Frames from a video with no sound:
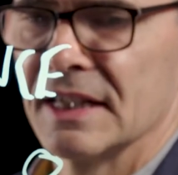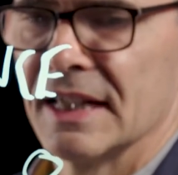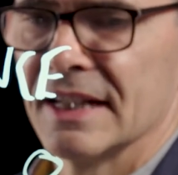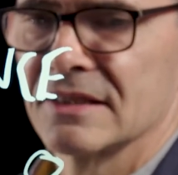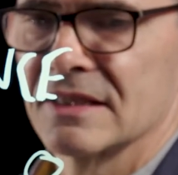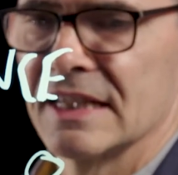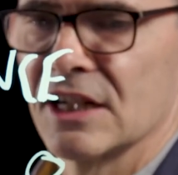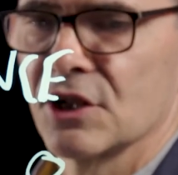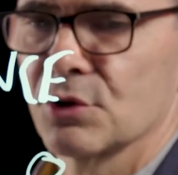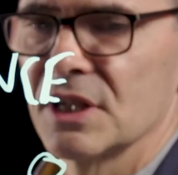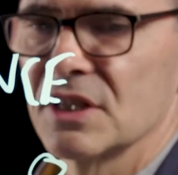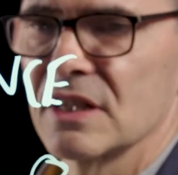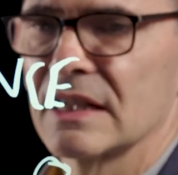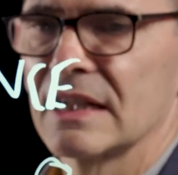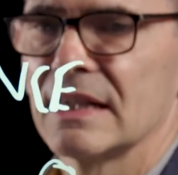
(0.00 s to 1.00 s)
it's an
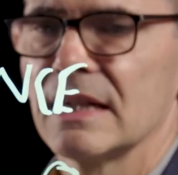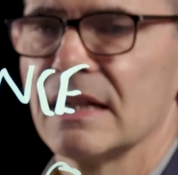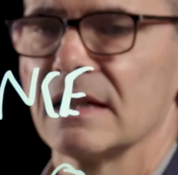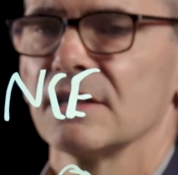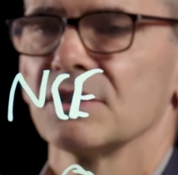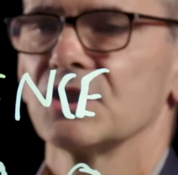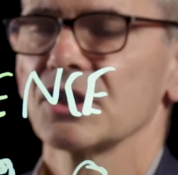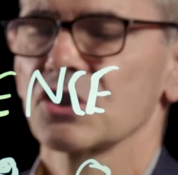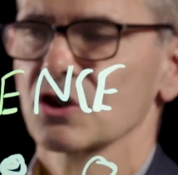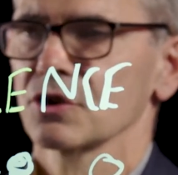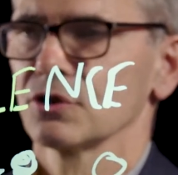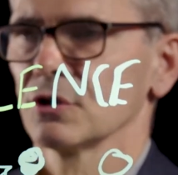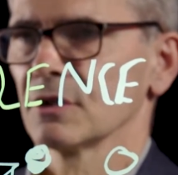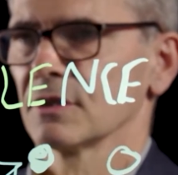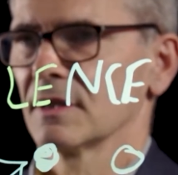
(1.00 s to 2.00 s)
increasingly
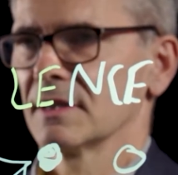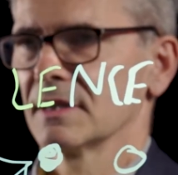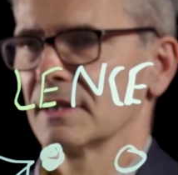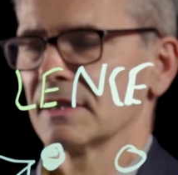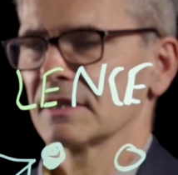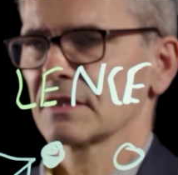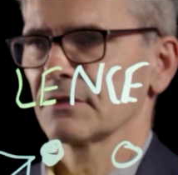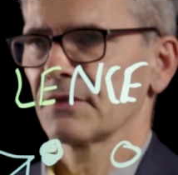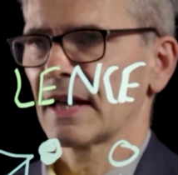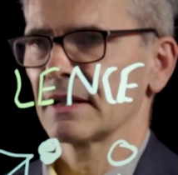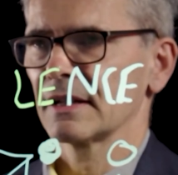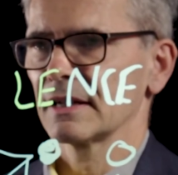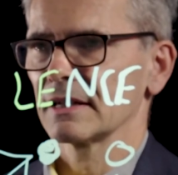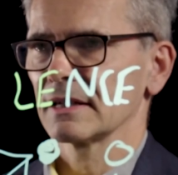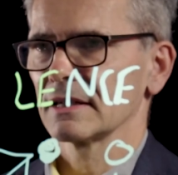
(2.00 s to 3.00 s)
digital
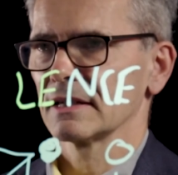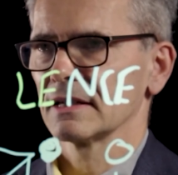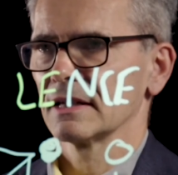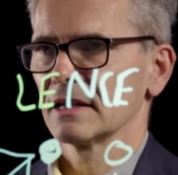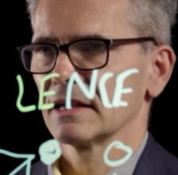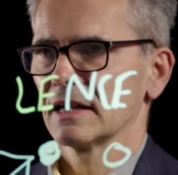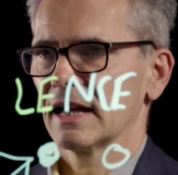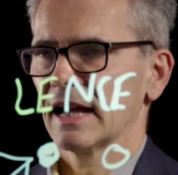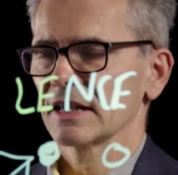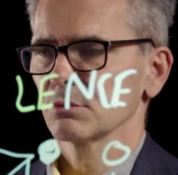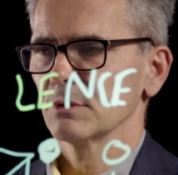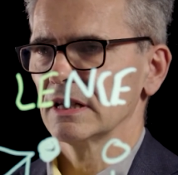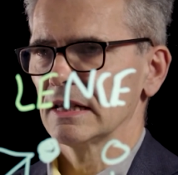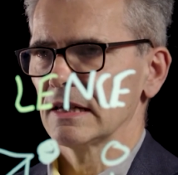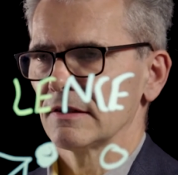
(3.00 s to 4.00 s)
savannah as
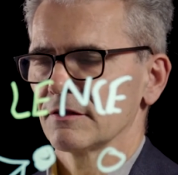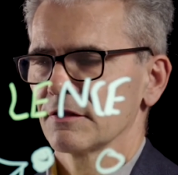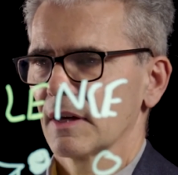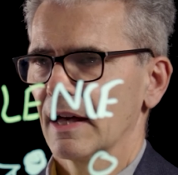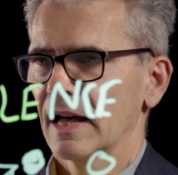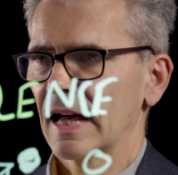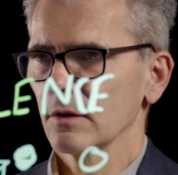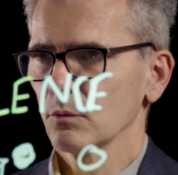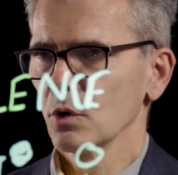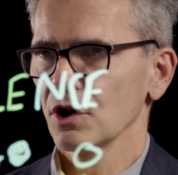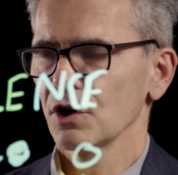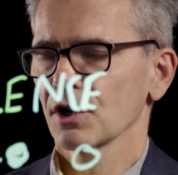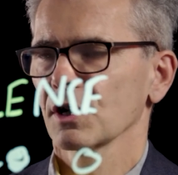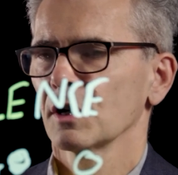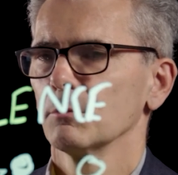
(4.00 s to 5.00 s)
we live and
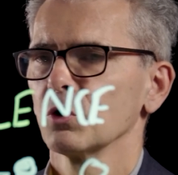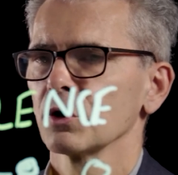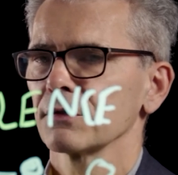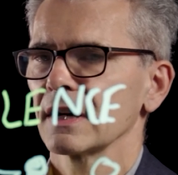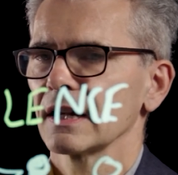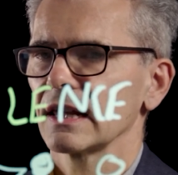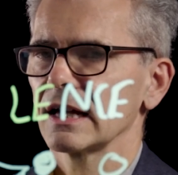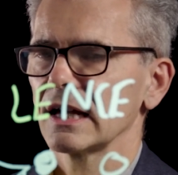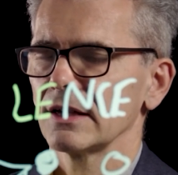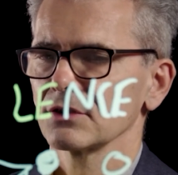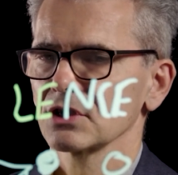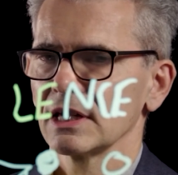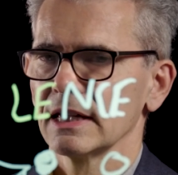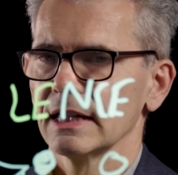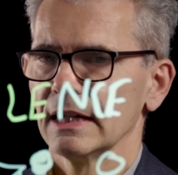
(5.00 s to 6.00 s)
work more of our
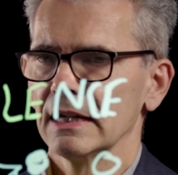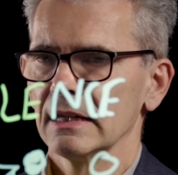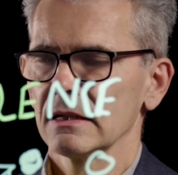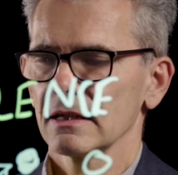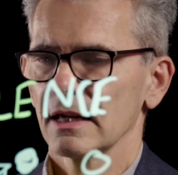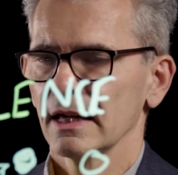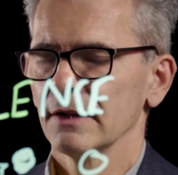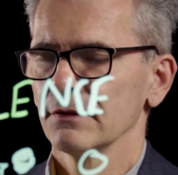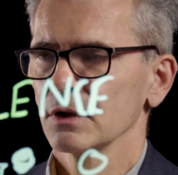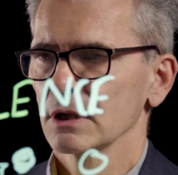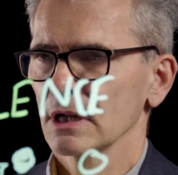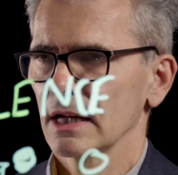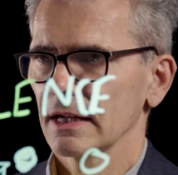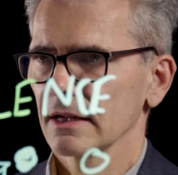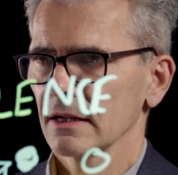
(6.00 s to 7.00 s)
lives in, if you
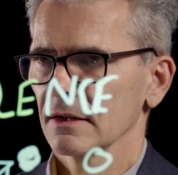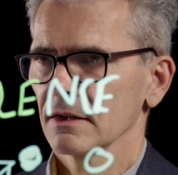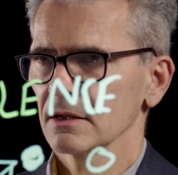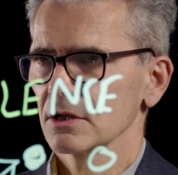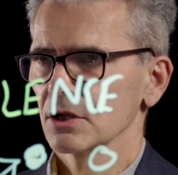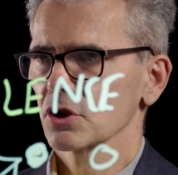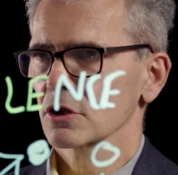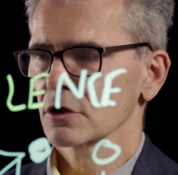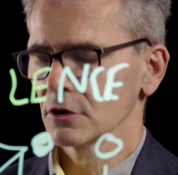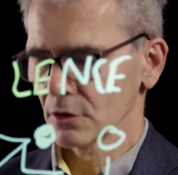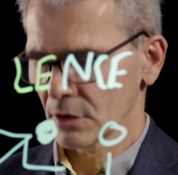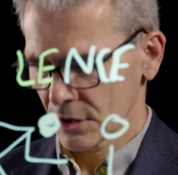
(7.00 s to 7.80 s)
like, the digital